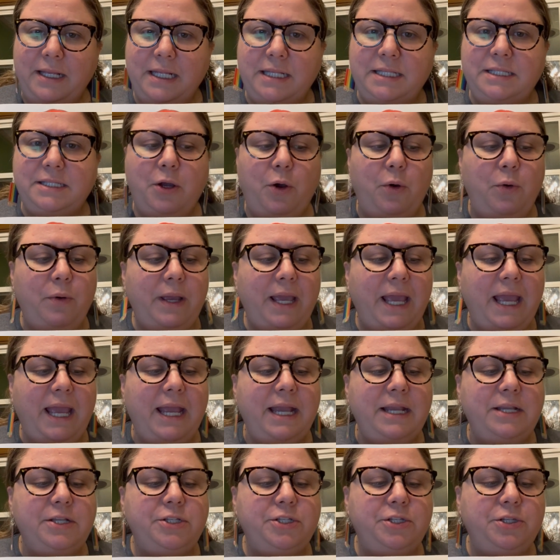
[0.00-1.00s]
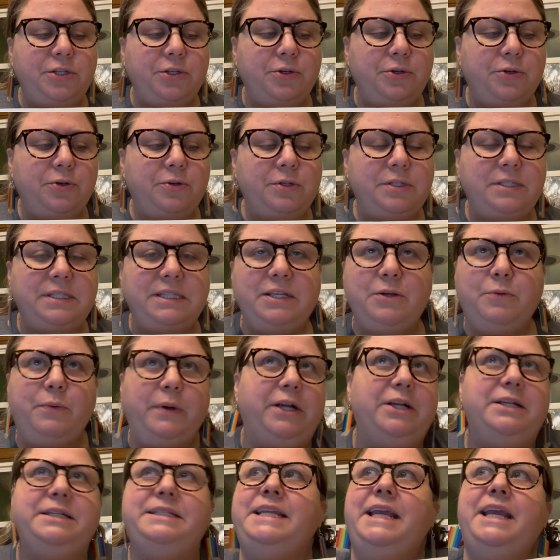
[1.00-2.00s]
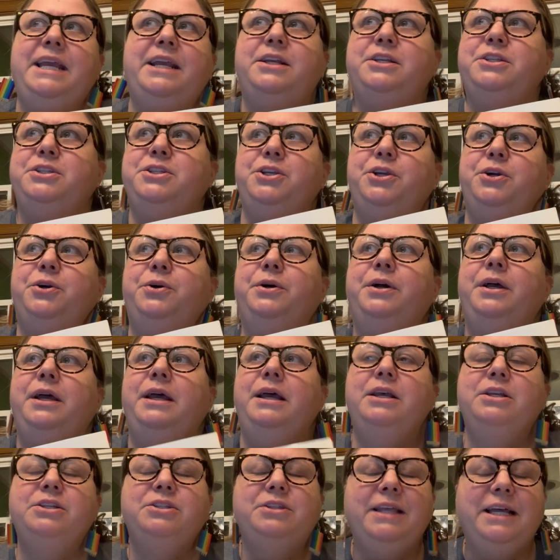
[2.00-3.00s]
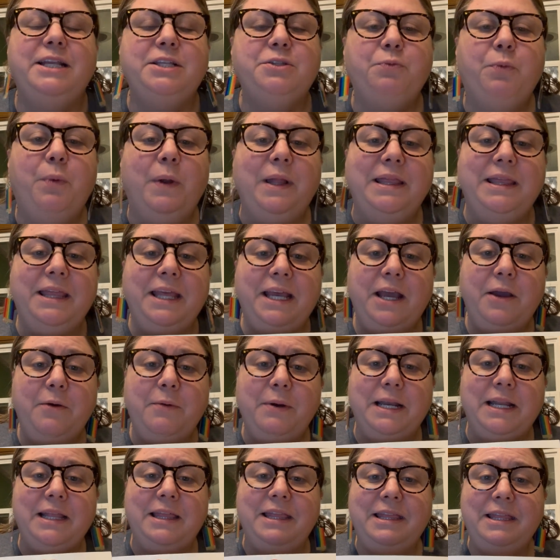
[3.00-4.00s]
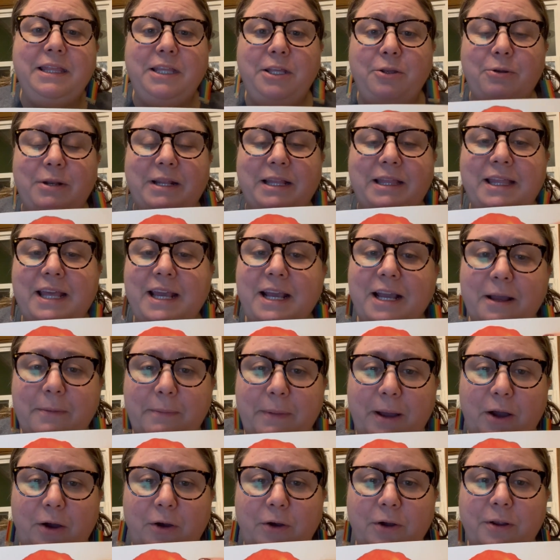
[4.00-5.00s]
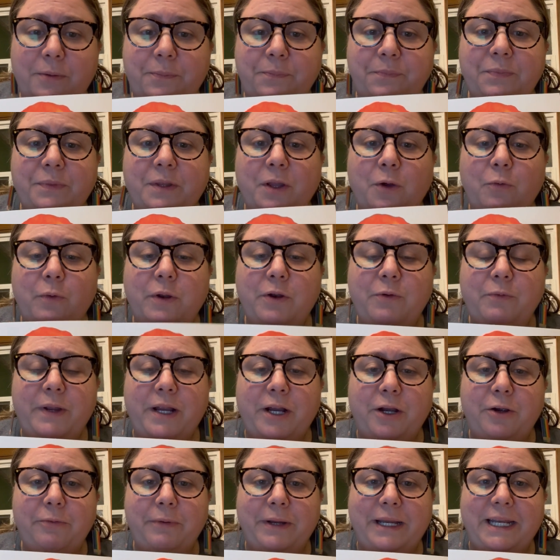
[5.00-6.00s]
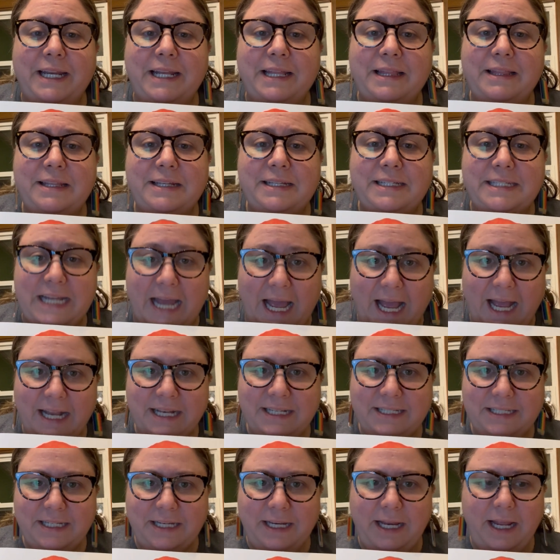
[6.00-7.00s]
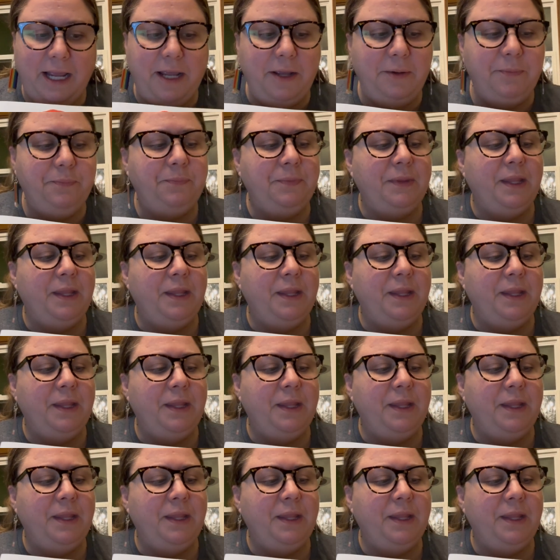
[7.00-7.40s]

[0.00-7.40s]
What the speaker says: It's okay to see where it takes you. So that's one thing I want you to think about when we are reading The Dot today.